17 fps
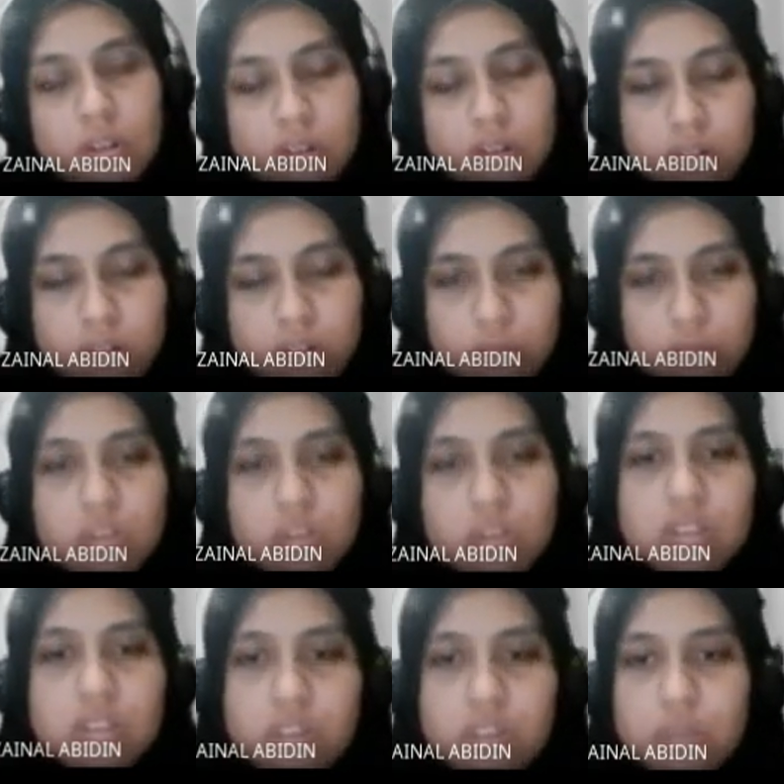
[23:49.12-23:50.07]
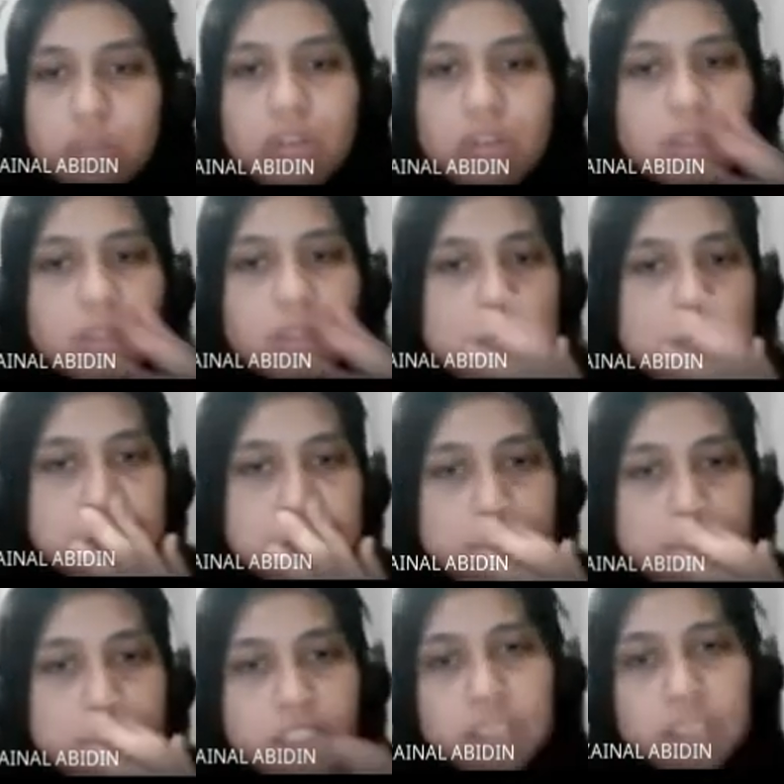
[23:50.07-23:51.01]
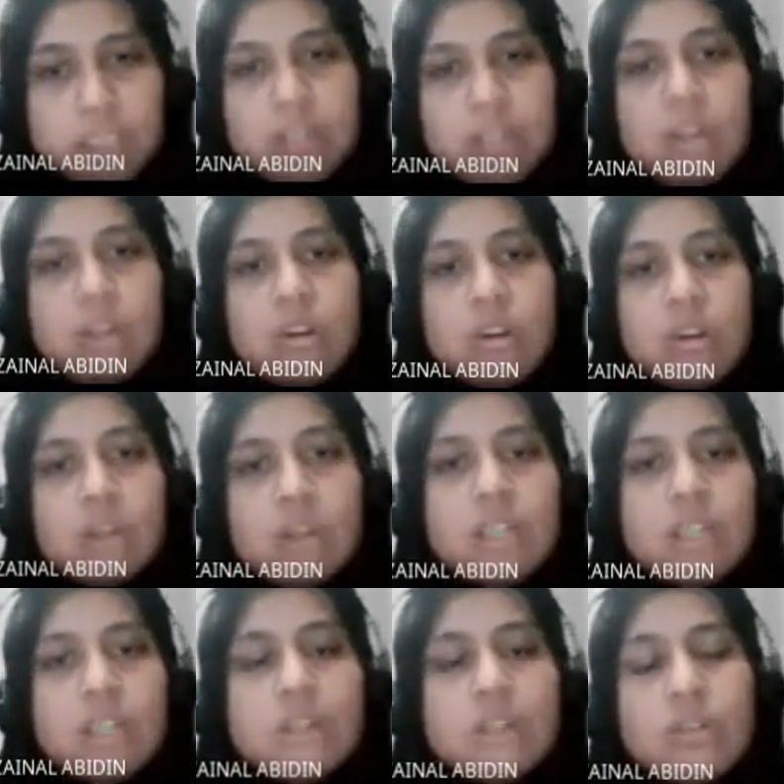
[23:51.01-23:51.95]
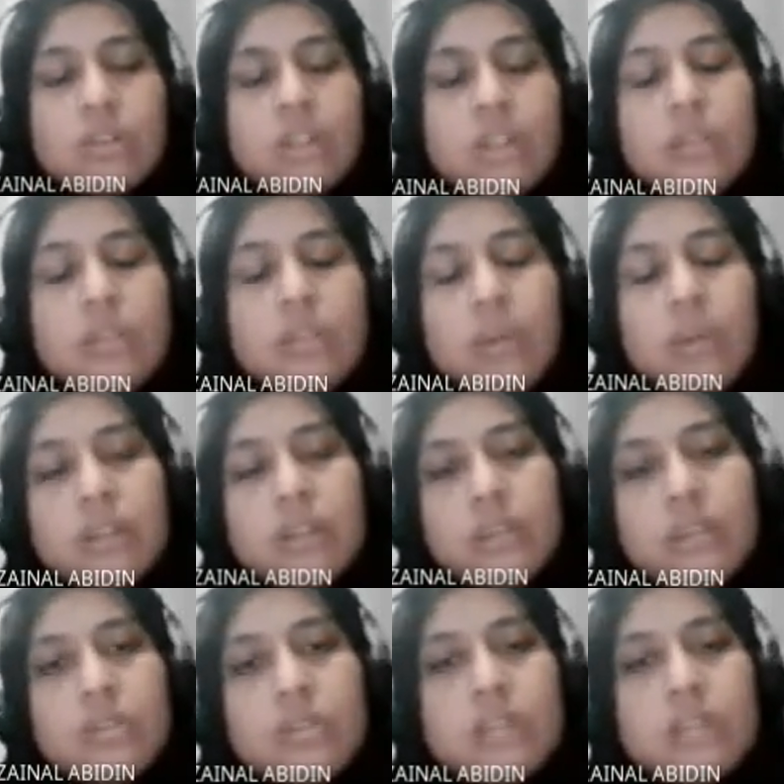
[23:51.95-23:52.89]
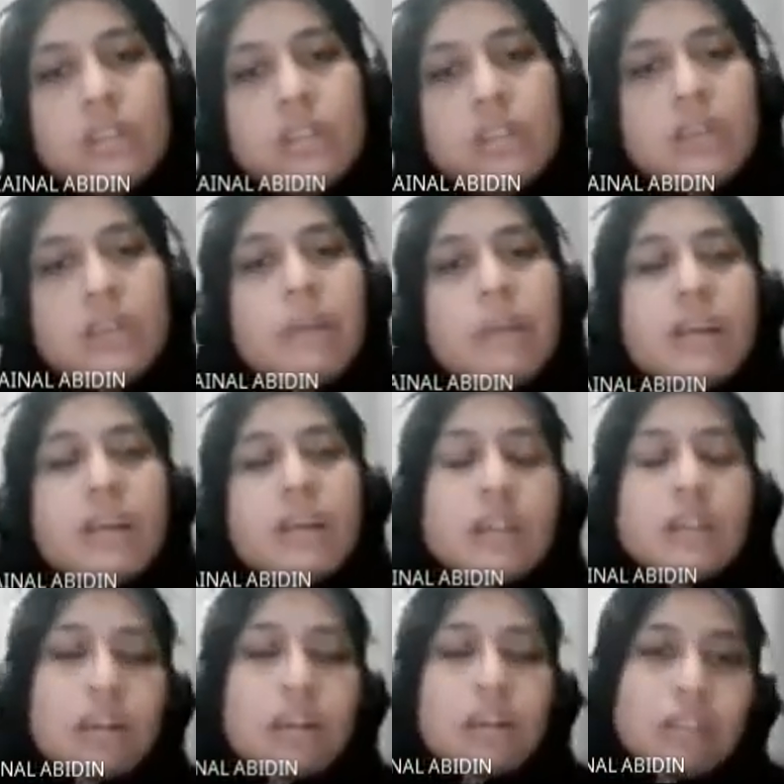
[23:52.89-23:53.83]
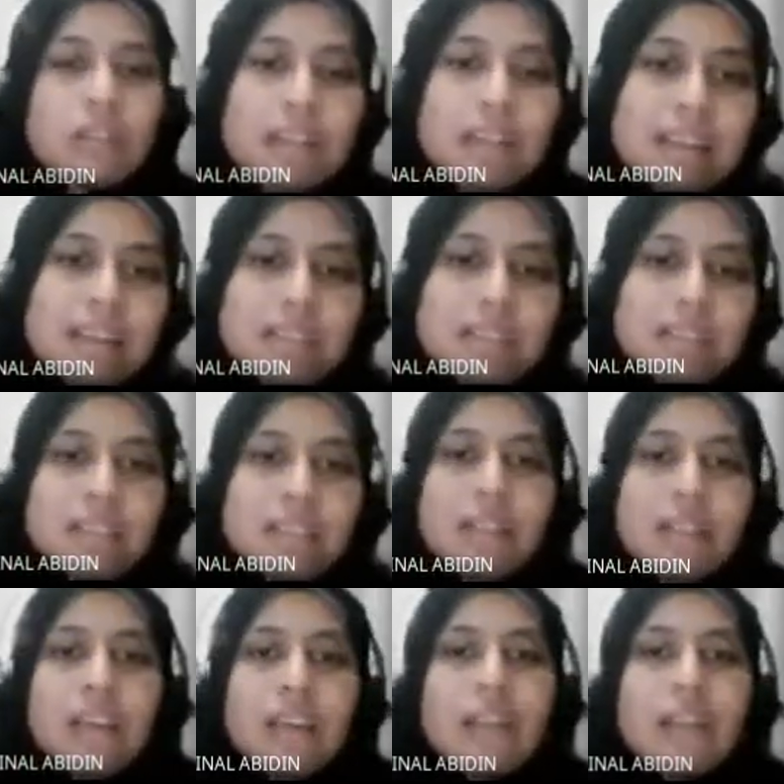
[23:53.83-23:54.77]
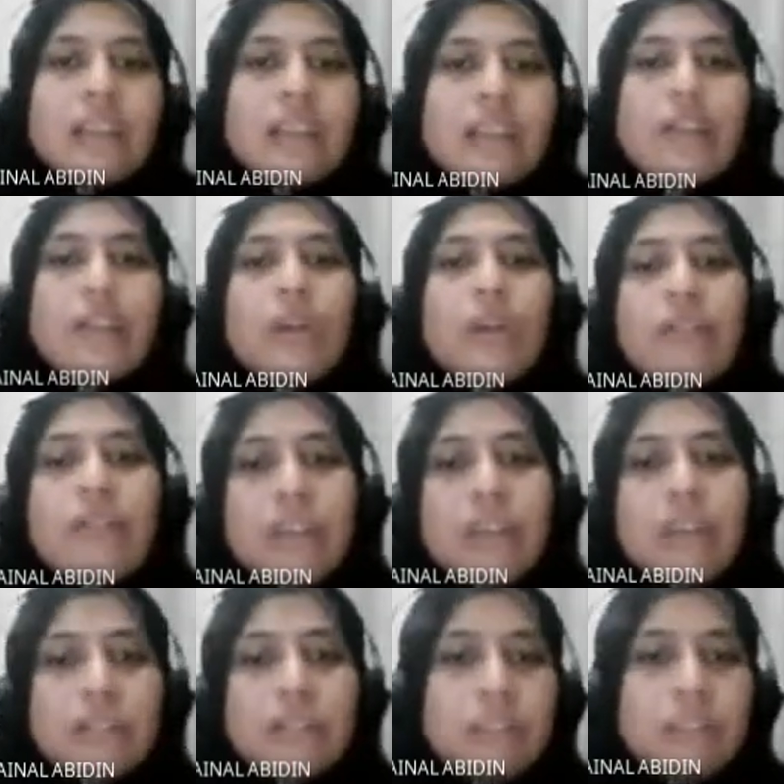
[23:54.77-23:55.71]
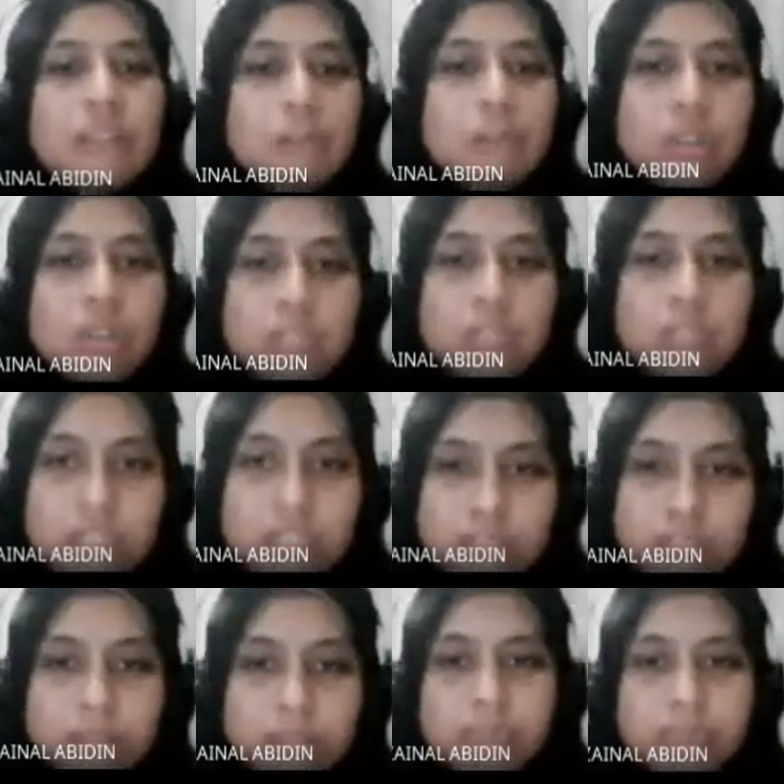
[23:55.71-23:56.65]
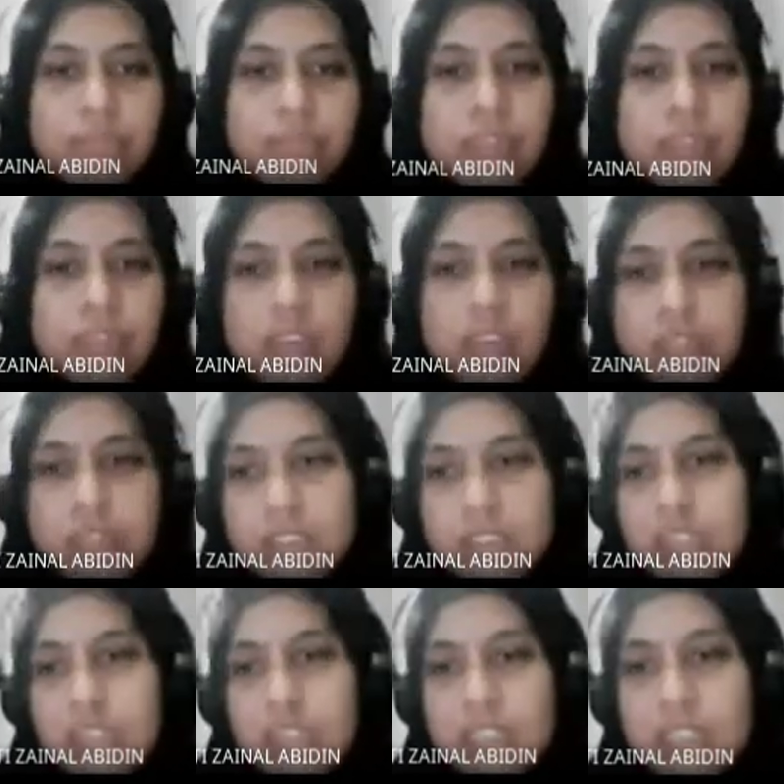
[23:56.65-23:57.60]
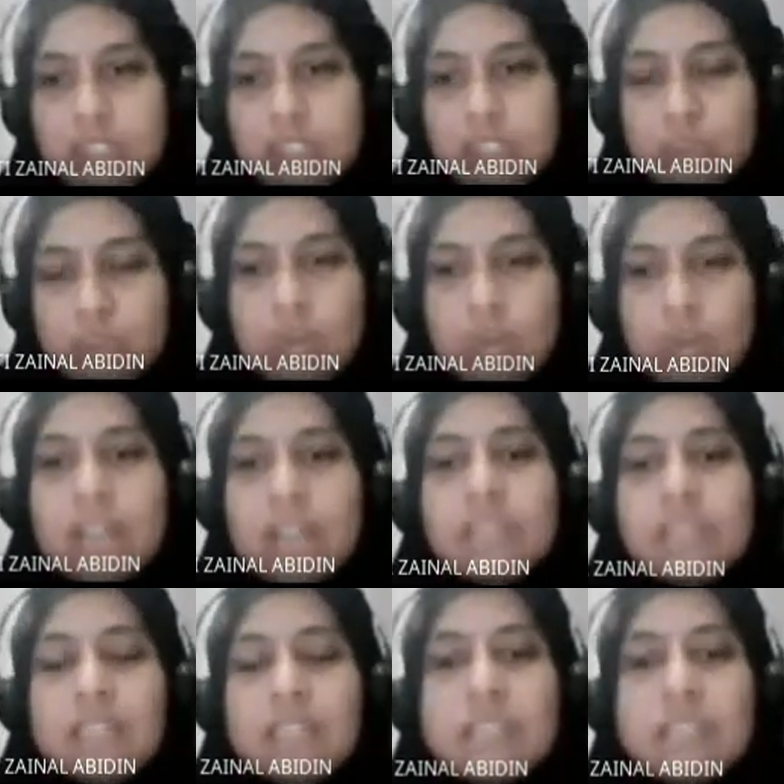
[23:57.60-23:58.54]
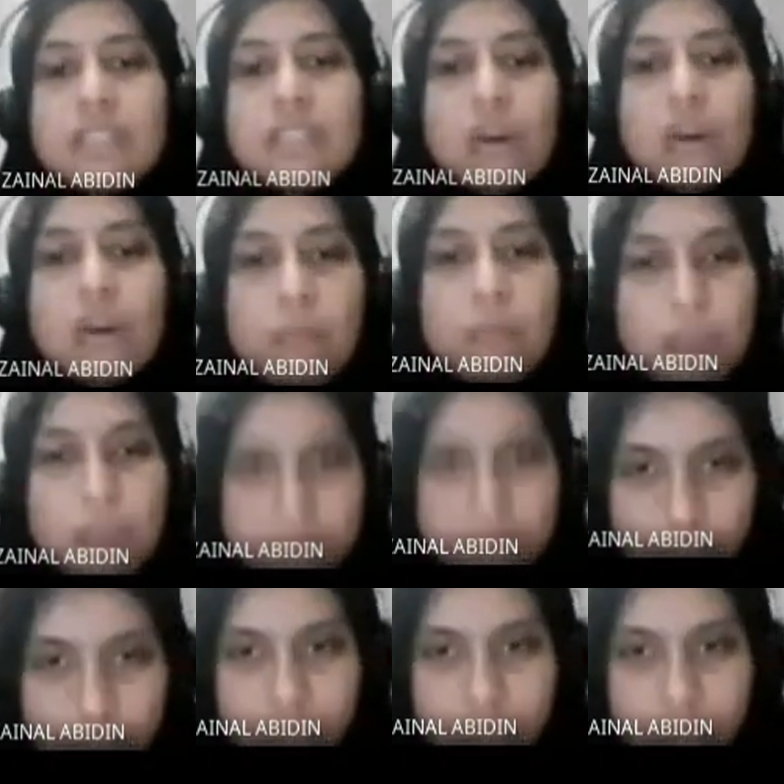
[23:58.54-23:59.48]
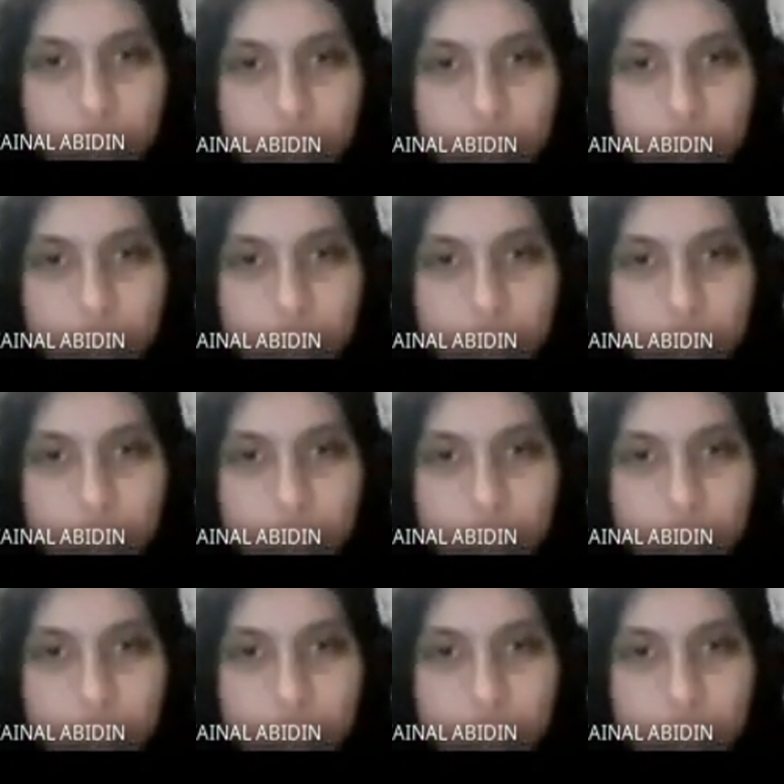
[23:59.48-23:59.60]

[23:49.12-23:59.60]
This one is the new one, explanation. Okay, so here we are using the bank account class, and then we have the attribute here, and this one is the operation.